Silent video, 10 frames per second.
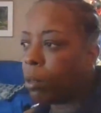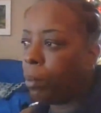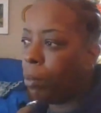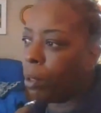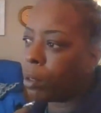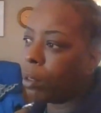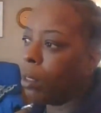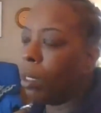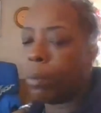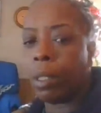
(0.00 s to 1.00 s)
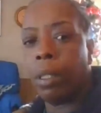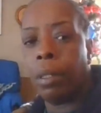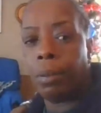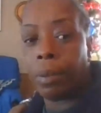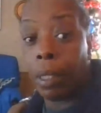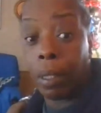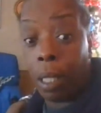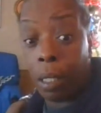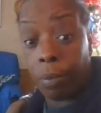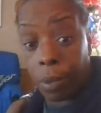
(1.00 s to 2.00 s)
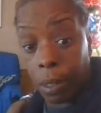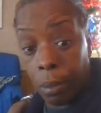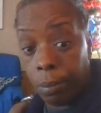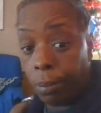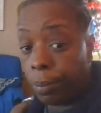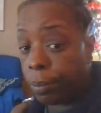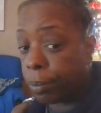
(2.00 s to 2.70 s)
Could be worse than that, but hell, thank God for something.